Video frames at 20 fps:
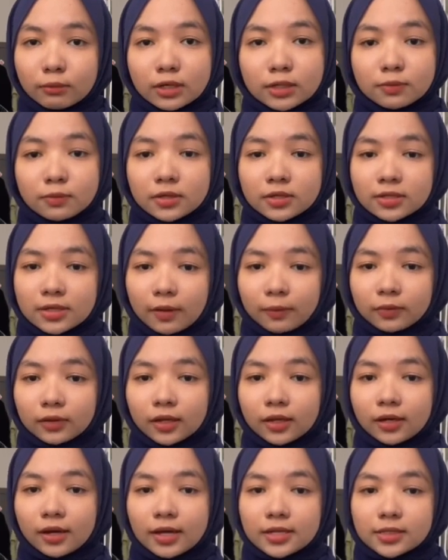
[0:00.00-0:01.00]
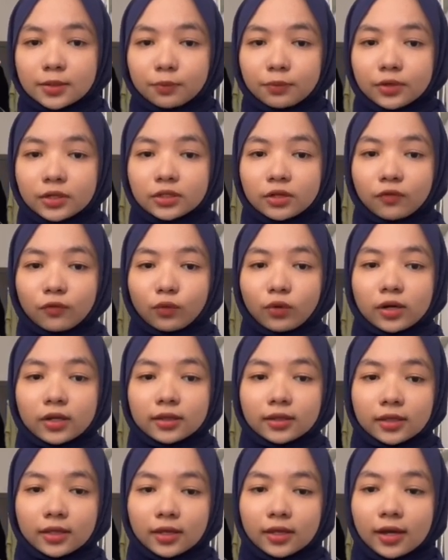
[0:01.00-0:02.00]
must be accepted as a breach of
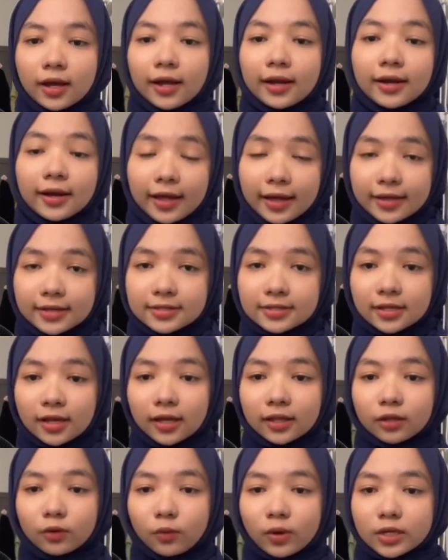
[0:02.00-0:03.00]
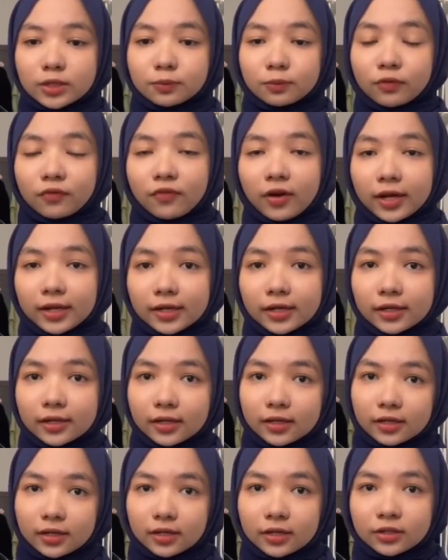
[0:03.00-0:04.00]
warranty unless otherwise
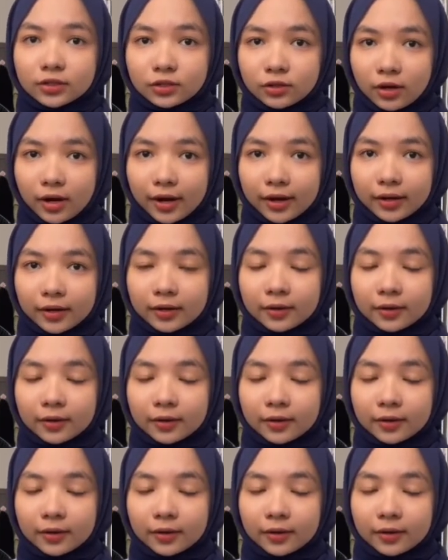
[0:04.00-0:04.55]
provided in the contract.